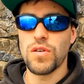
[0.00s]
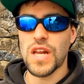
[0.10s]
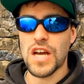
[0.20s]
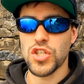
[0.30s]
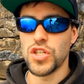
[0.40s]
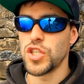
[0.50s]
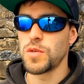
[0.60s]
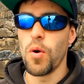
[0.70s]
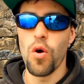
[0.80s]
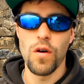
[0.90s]
good action and
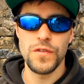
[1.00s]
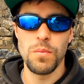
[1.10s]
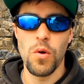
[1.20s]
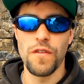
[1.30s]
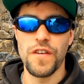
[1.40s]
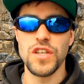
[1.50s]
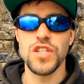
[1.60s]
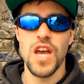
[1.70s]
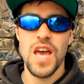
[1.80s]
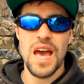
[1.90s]
sport off smaller fish
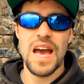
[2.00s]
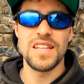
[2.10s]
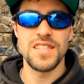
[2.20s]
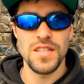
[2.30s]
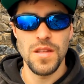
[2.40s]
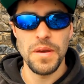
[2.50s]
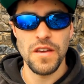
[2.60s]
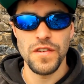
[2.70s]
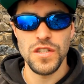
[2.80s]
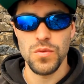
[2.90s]
and the bigger
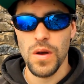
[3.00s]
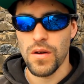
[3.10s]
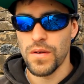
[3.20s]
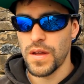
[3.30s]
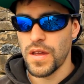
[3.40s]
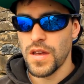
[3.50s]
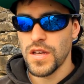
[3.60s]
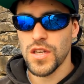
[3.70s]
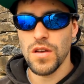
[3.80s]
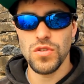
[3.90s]
fish as well.
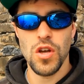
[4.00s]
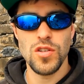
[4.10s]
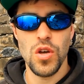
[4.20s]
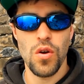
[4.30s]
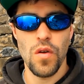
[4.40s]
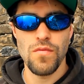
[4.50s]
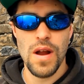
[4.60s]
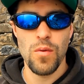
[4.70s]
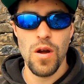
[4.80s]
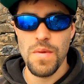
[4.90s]
So time to hook on the
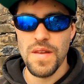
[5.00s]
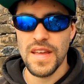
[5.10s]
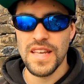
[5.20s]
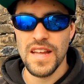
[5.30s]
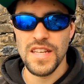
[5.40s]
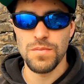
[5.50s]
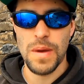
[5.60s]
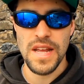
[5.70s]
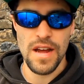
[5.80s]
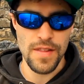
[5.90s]
ragworm and then get this
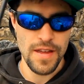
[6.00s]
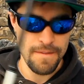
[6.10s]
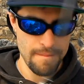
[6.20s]
bait out there.